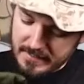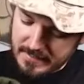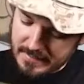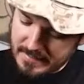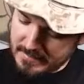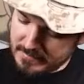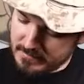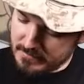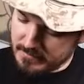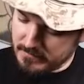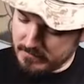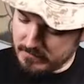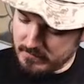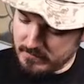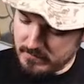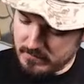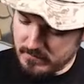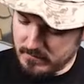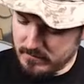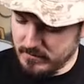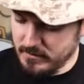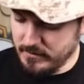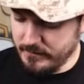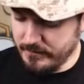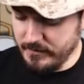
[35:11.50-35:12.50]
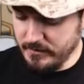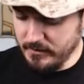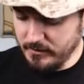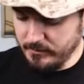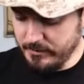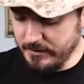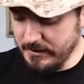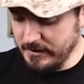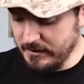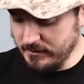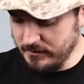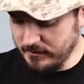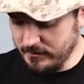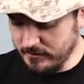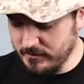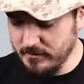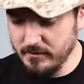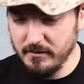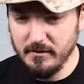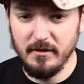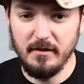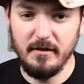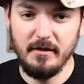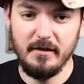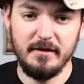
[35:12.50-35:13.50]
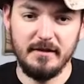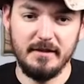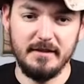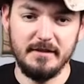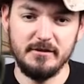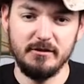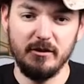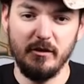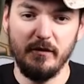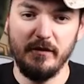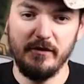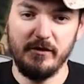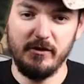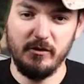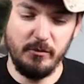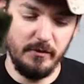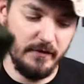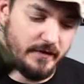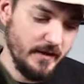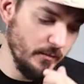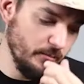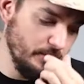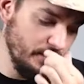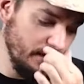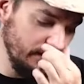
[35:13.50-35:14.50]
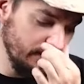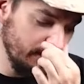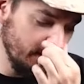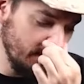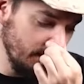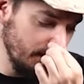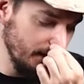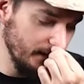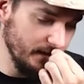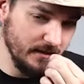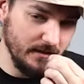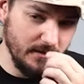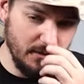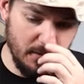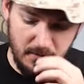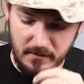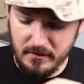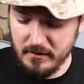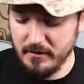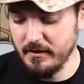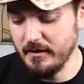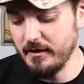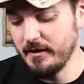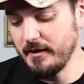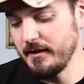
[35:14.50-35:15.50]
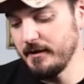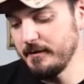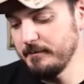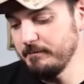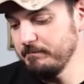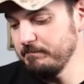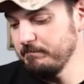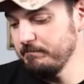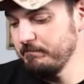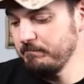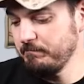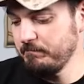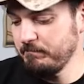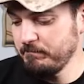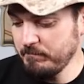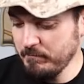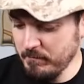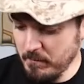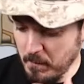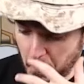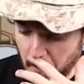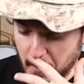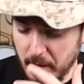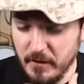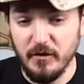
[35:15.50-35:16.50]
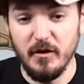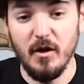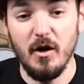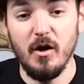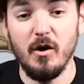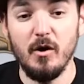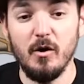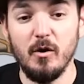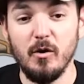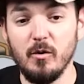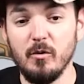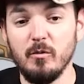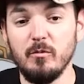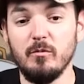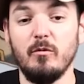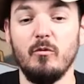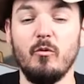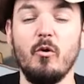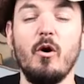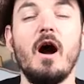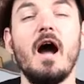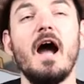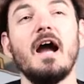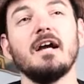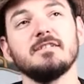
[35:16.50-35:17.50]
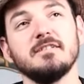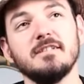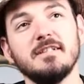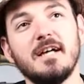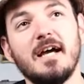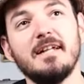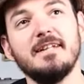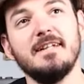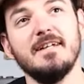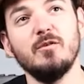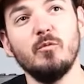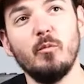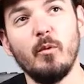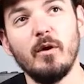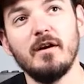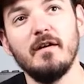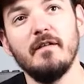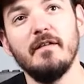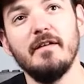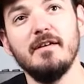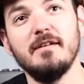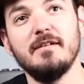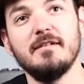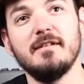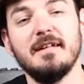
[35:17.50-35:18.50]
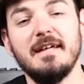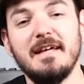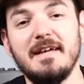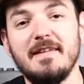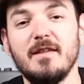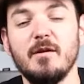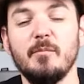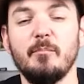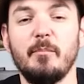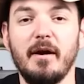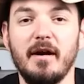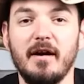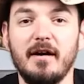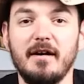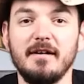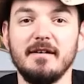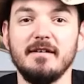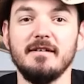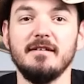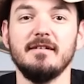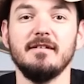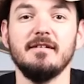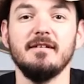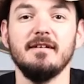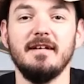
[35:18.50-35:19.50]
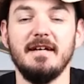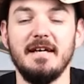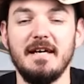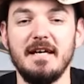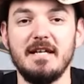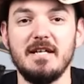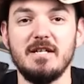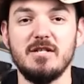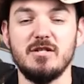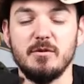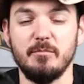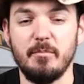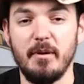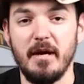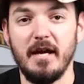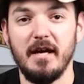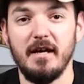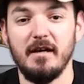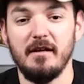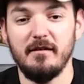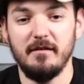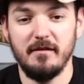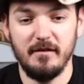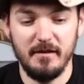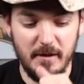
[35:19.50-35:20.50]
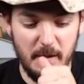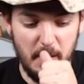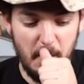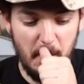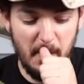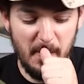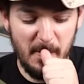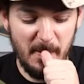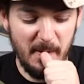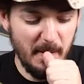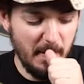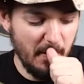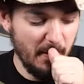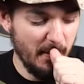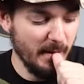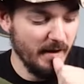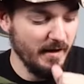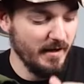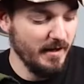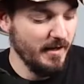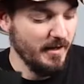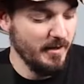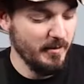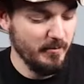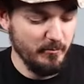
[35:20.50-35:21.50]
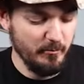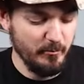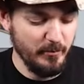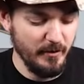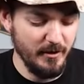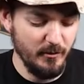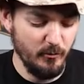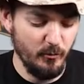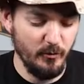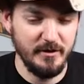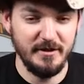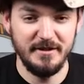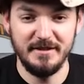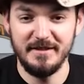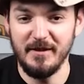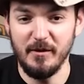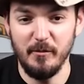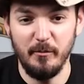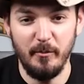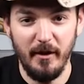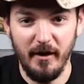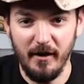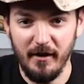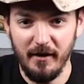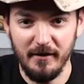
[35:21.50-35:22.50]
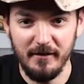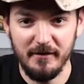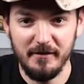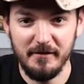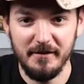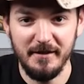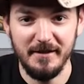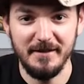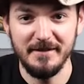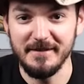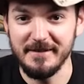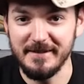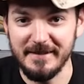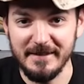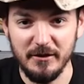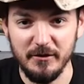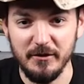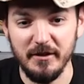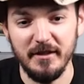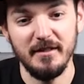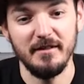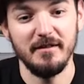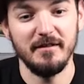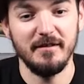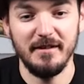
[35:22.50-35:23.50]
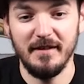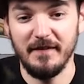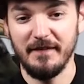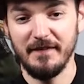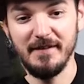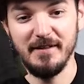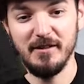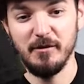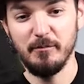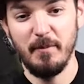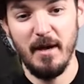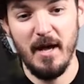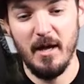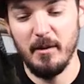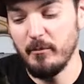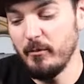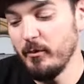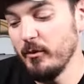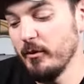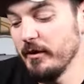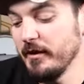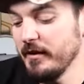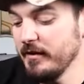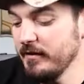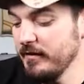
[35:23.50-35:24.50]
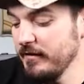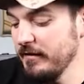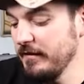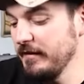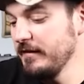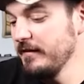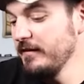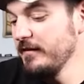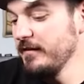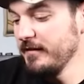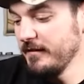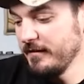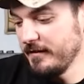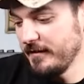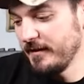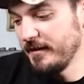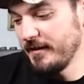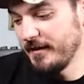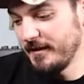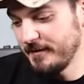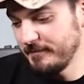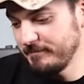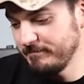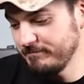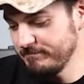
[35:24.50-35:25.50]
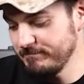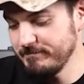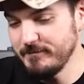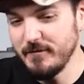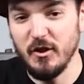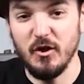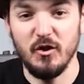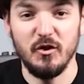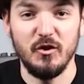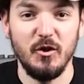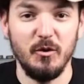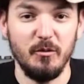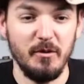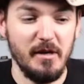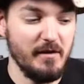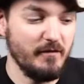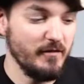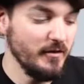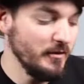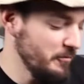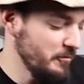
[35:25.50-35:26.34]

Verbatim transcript: gets in the Philippines. And so this is what they PT in. Um, no, well, actually, I did wear this in the barracks in Japan. Um, but when you're in the barracks and silkies and this bad boy, um, you can do whatever you